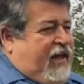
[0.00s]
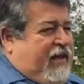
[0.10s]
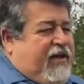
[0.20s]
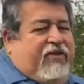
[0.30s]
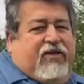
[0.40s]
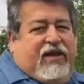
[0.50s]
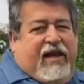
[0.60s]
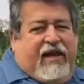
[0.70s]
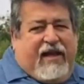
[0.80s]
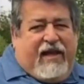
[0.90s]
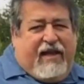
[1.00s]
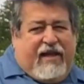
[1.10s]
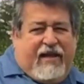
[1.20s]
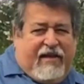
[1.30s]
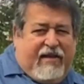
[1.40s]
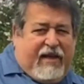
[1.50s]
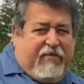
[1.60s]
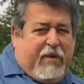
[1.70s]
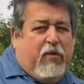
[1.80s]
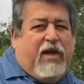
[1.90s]
Another thing,
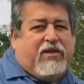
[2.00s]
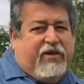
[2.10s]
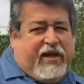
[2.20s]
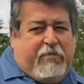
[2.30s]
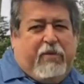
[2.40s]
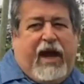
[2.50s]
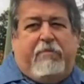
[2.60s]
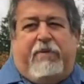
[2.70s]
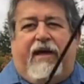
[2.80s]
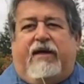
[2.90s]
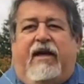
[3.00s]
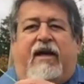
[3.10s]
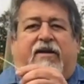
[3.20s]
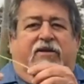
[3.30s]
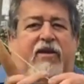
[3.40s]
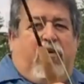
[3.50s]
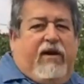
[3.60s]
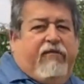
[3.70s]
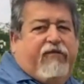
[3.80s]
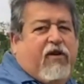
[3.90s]
everybody wants to look like Brad Pitt, so they
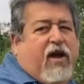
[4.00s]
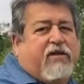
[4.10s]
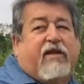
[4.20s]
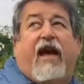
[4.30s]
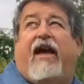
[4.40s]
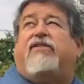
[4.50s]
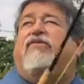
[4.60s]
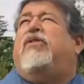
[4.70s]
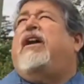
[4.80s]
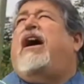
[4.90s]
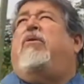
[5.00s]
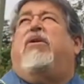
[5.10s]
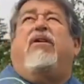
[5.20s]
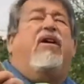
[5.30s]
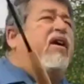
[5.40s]
want to false cast for an hour